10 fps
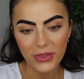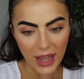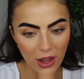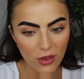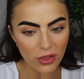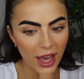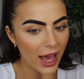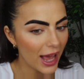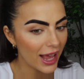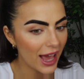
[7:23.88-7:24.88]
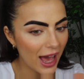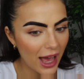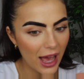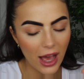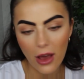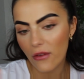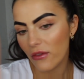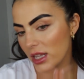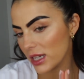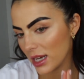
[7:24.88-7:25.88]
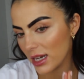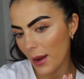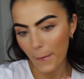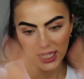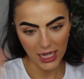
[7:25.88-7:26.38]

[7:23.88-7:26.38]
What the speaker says: Now that I have done my